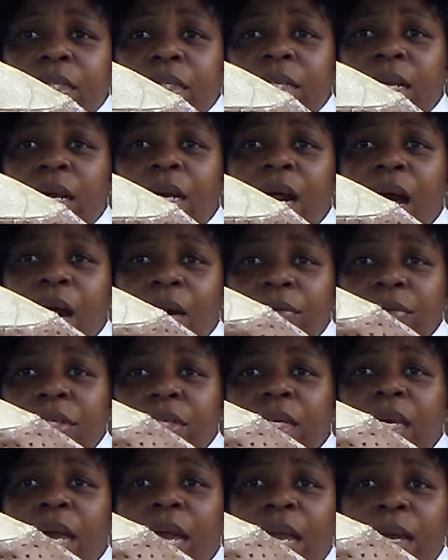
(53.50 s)
That officer
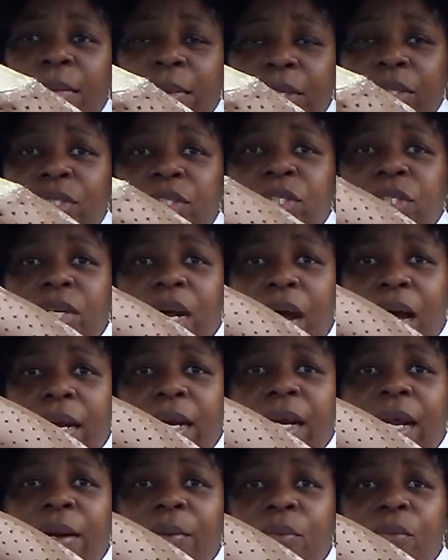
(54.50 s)
came and shot
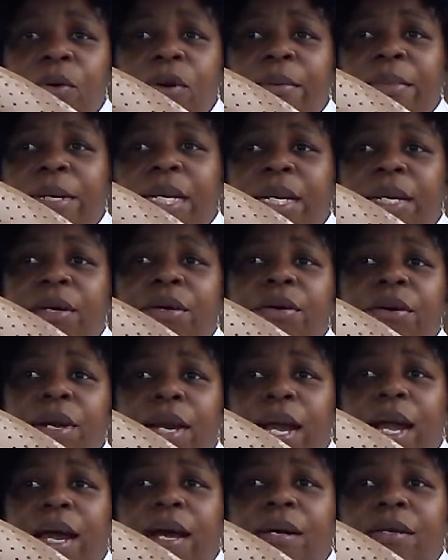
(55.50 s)
that woman in
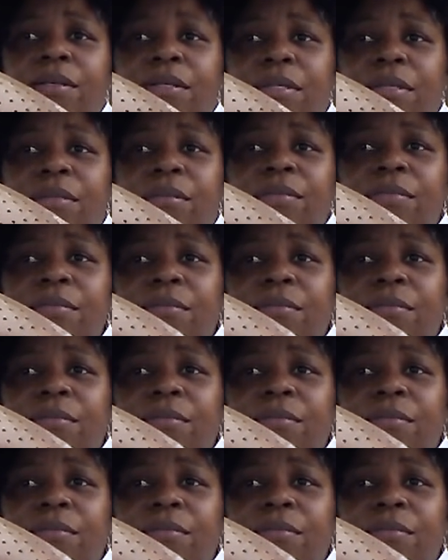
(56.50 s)
her house.